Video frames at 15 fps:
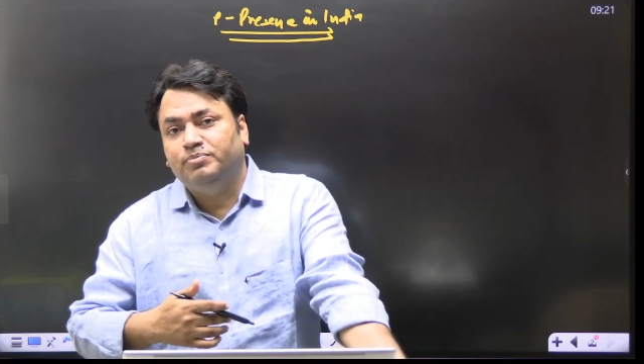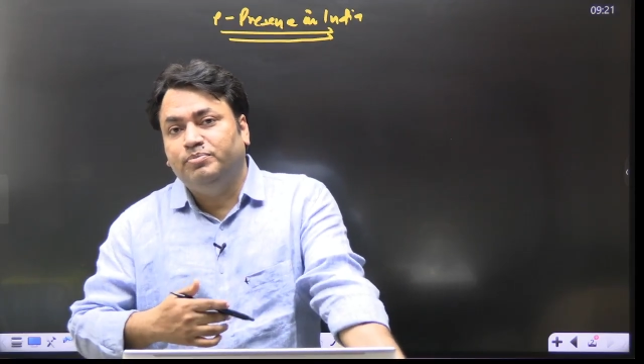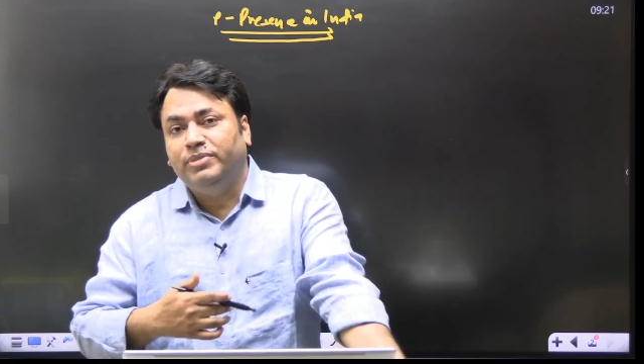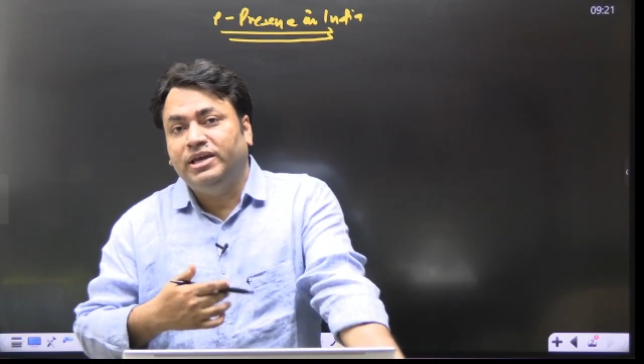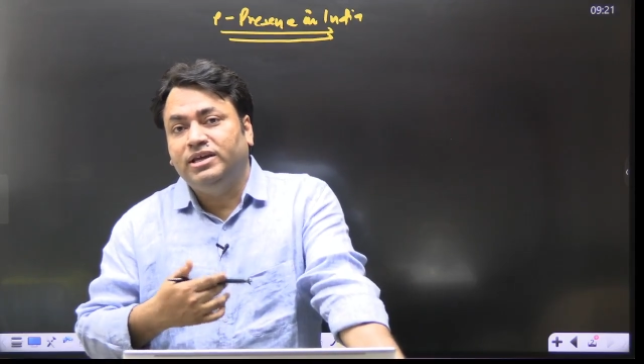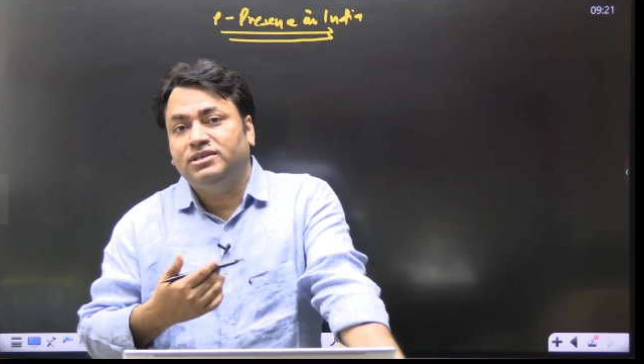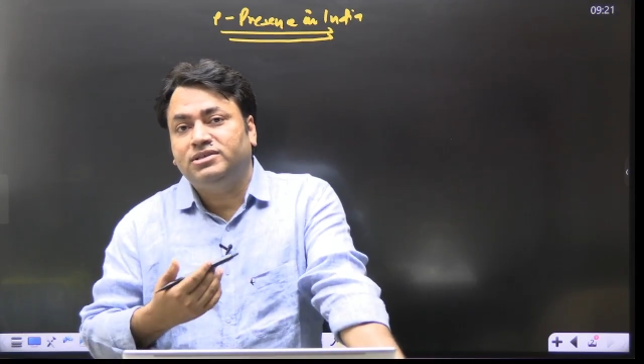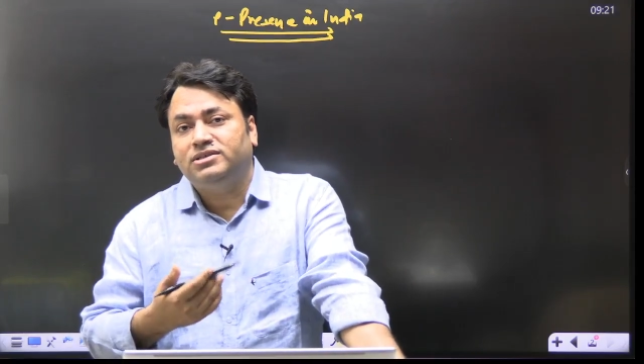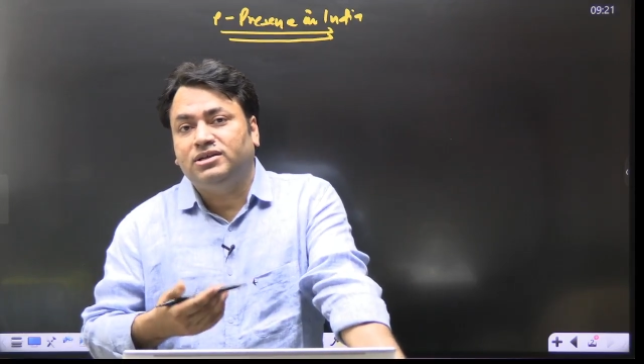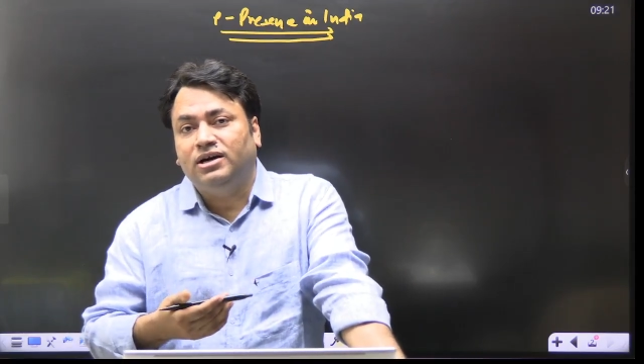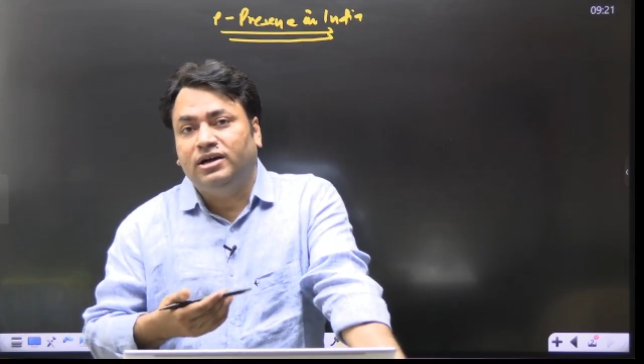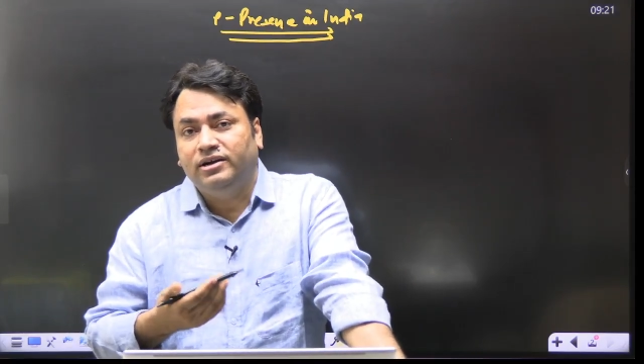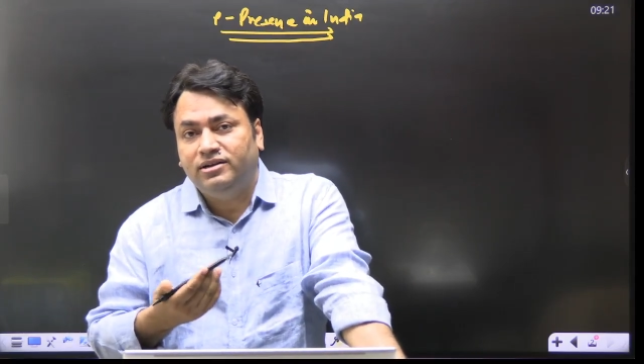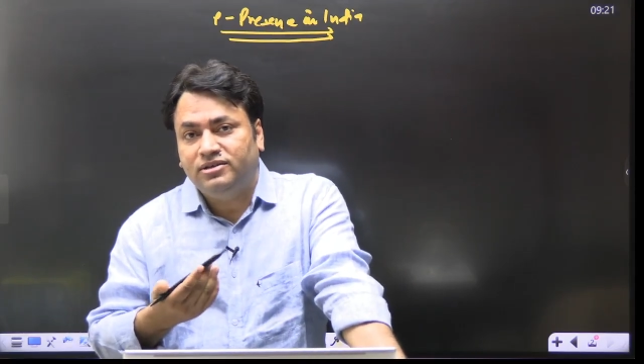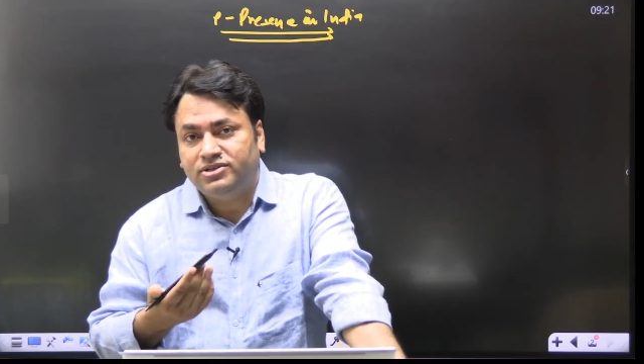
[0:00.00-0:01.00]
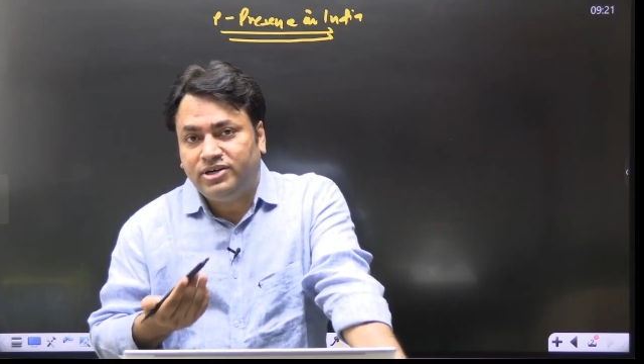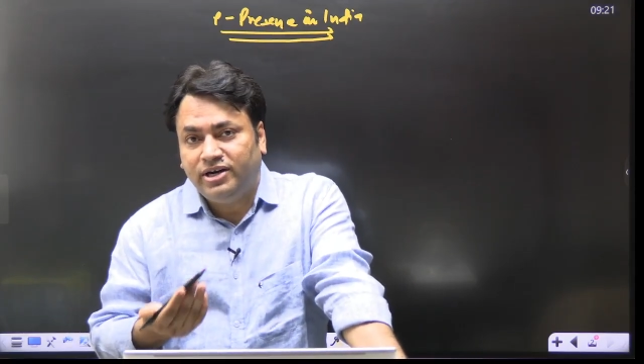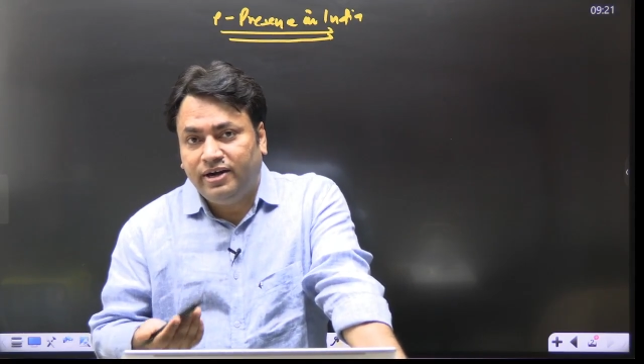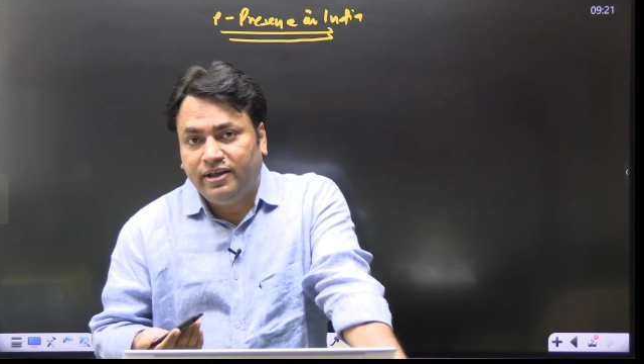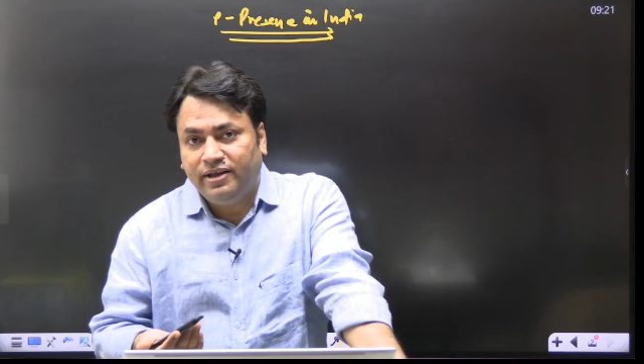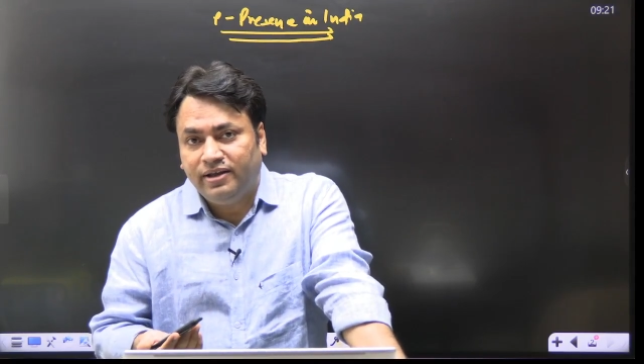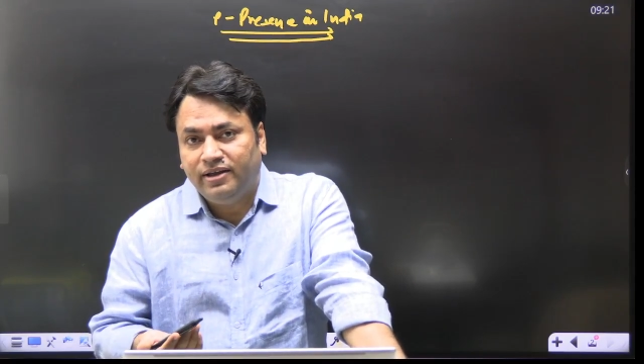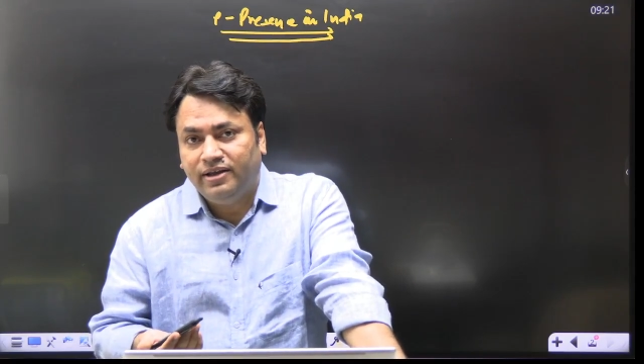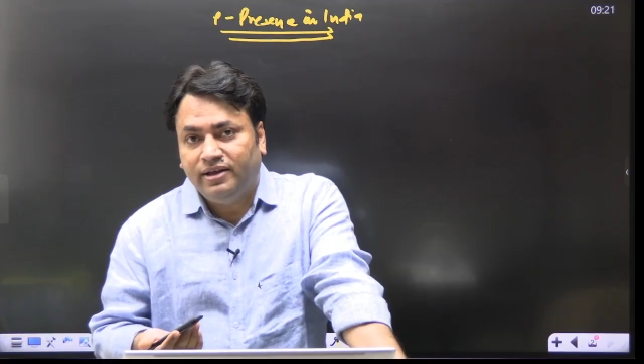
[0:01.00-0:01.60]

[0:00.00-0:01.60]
based understanding.